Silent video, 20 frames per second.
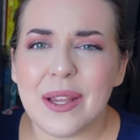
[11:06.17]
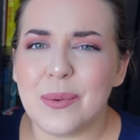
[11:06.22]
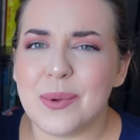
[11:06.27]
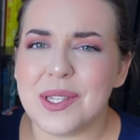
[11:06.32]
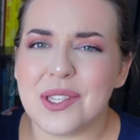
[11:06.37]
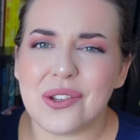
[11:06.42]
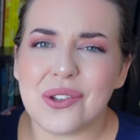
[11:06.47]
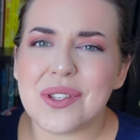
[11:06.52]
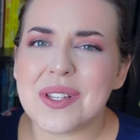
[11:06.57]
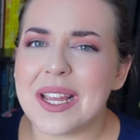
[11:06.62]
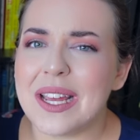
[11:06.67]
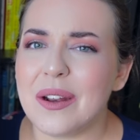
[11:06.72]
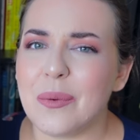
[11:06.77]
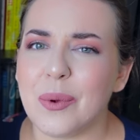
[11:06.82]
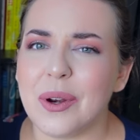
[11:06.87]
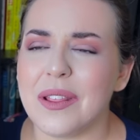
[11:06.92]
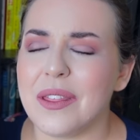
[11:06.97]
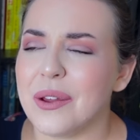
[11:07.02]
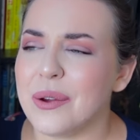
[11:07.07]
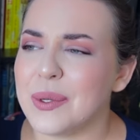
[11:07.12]
It was just kind of
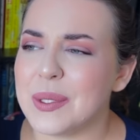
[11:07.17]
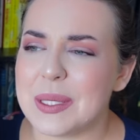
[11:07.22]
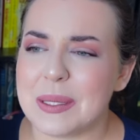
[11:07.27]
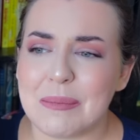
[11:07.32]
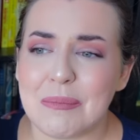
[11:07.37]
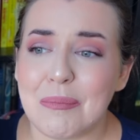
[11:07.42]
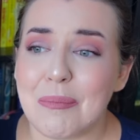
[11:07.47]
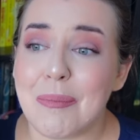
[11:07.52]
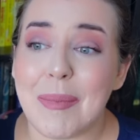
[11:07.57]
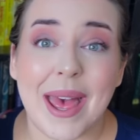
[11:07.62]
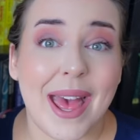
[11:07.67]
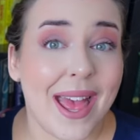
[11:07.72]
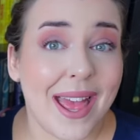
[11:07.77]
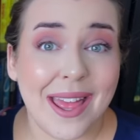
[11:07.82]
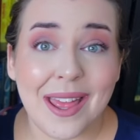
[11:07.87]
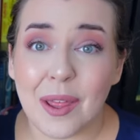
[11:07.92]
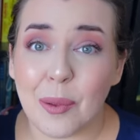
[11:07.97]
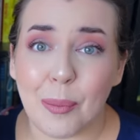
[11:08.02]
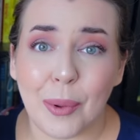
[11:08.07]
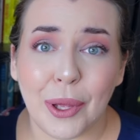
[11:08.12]
one of those
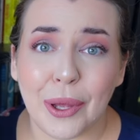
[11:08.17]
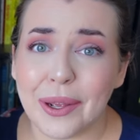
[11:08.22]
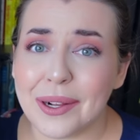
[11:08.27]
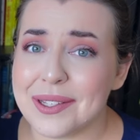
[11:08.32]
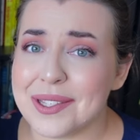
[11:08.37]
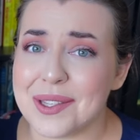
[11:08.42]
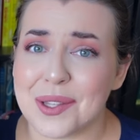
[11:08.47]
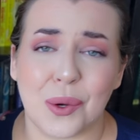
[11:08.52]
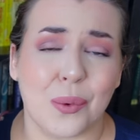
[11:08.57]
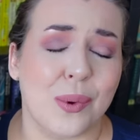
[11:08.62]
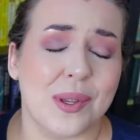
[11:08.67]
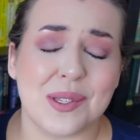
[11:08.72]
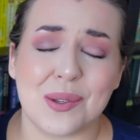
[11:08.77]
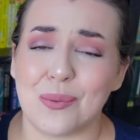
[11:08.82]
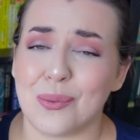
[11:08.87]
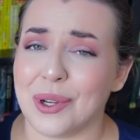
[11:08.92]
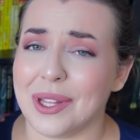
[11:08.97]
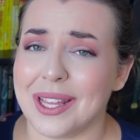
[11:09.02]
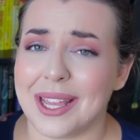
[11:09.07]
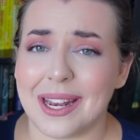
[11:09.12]
meh books. There
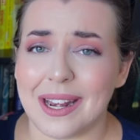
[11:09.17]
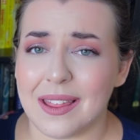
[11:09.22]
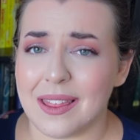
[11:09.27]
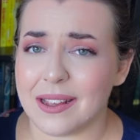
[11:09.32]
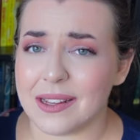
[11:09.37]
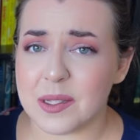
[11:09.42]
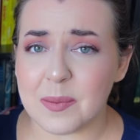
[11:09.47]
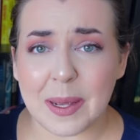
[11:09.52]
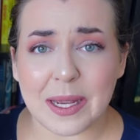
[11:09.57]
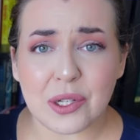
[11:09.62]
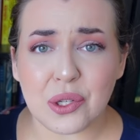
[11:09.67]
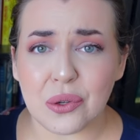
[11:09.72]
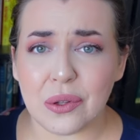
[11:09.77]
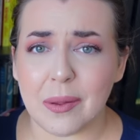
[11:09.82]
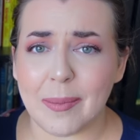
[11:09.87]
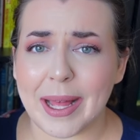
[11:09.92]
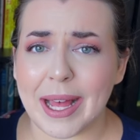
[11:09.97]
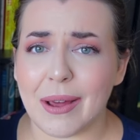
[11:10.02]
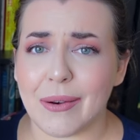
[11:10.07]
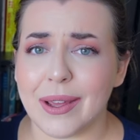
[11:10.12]
wasn't really anything special
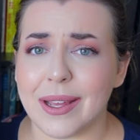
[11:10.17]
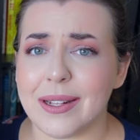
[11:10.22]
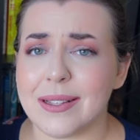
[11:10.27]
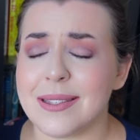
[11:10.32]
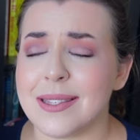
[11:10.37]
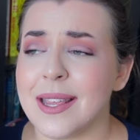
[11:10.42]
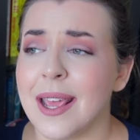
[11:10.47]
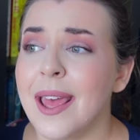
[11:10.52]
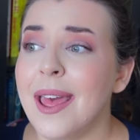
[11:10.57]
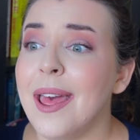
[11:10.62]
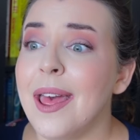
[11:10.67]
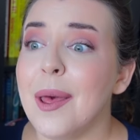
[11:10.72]
about it.